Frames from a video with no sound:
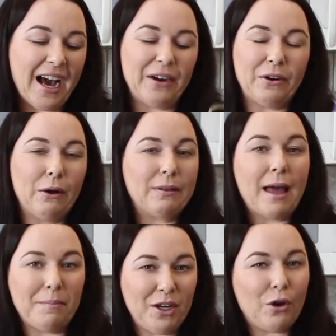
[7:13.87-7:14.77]
I don't know.
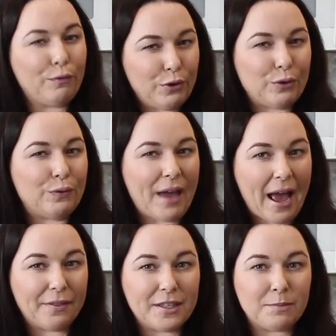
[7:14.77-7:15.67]
Let me know if you've
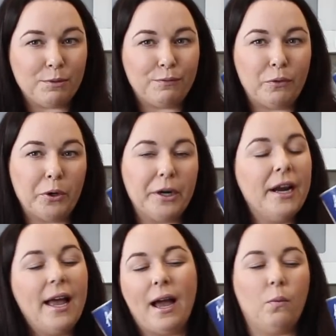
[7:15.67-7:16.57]
had this
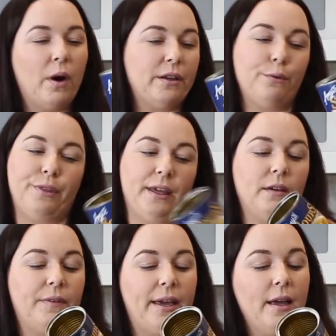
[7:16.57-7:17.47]
before and what you think
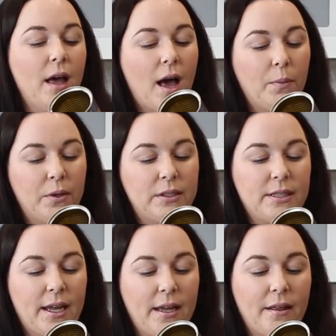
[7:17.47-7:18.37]
of it. I will
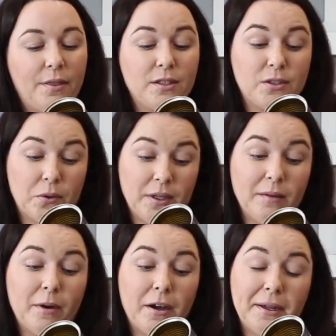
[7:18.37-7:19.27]
say the
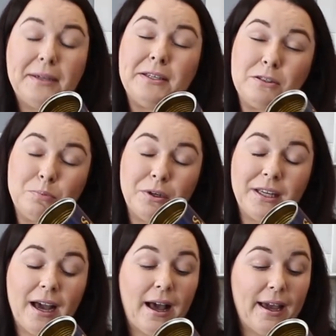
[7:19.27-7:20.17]
sodium on it is
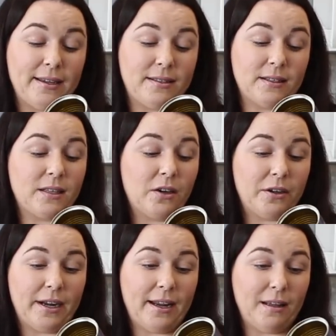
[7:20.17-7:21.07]
pretty high, six
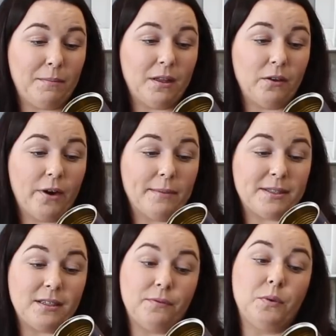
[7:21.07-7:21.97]
hundred eighty
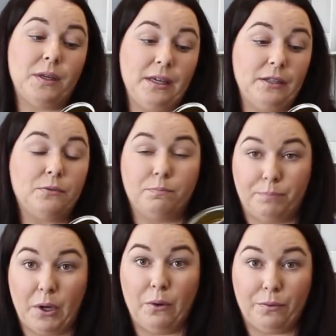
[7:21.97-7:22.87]
milligrams, and if you eat
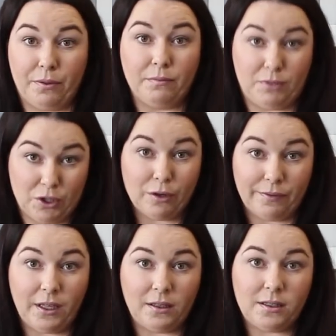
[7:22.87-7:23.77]
both
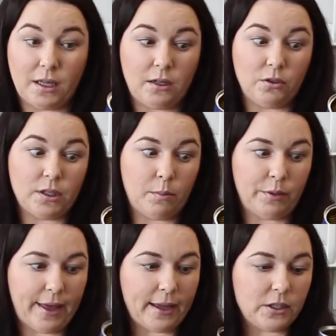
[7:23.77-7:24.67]
servings, then you
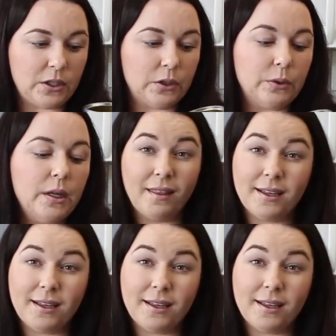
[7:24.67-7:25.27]
double that too.